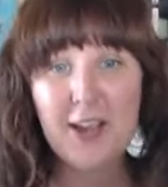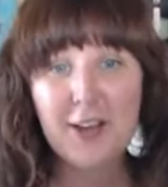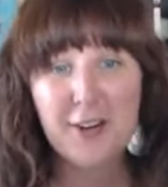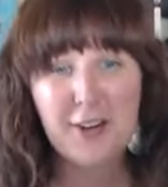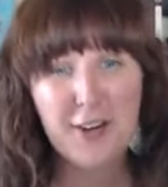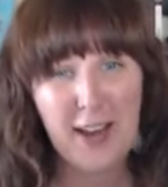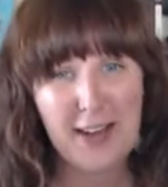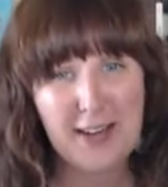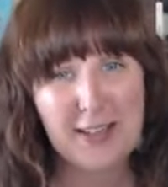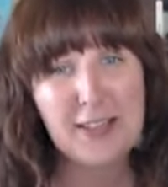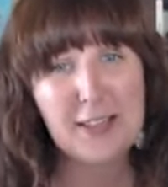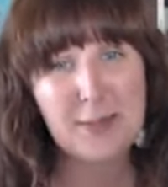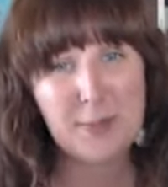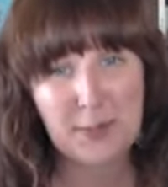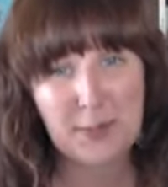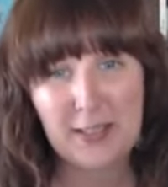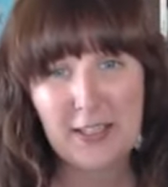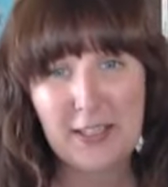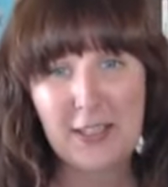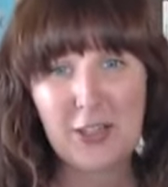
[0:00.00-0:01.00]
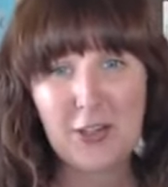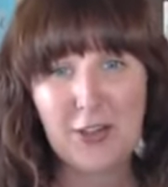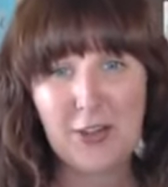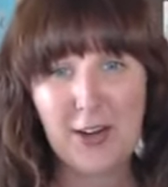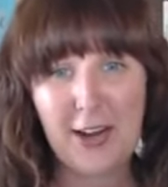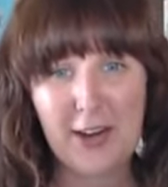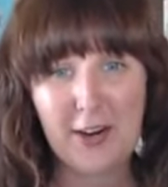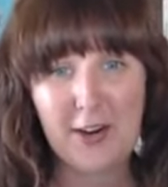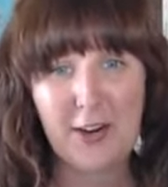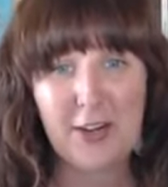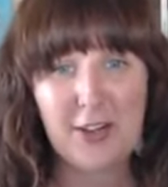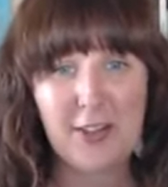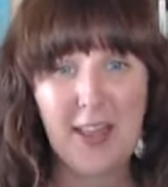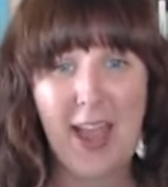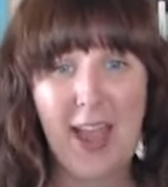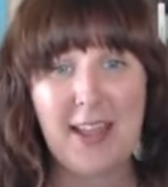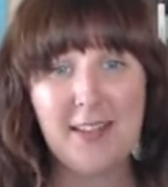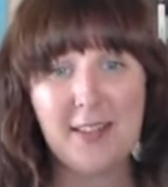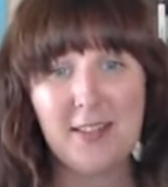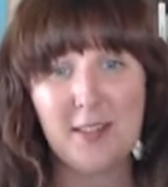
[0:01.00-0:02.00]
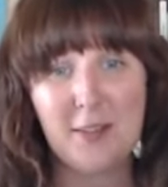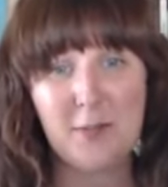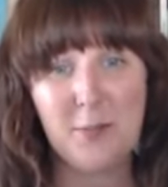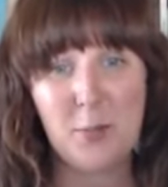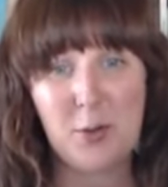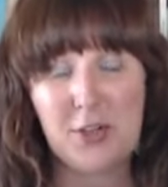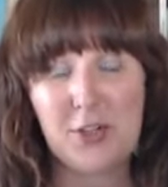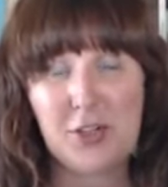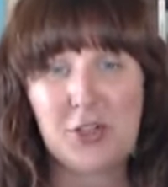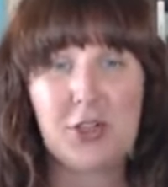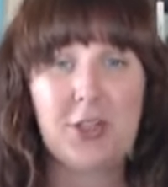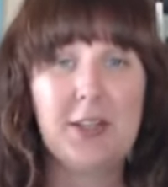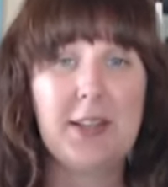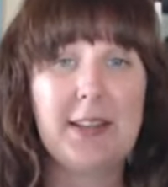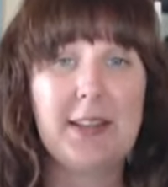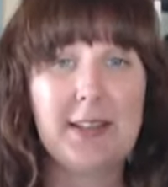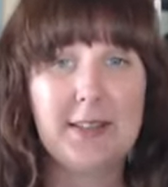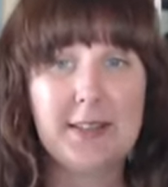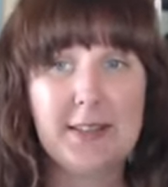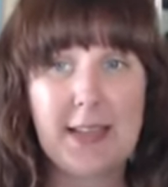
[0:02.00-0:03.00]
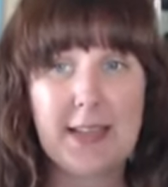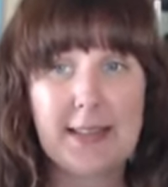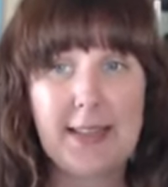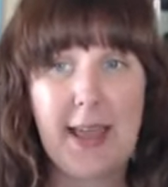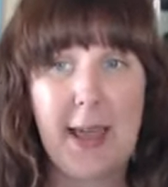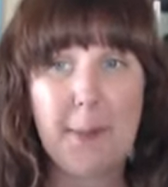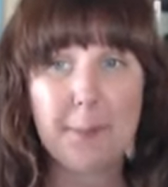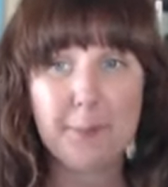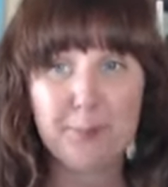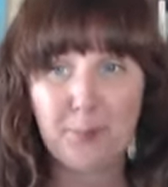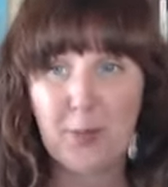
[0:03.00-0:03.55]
you're kind of depleting your hair, the ends of moisture and things like that.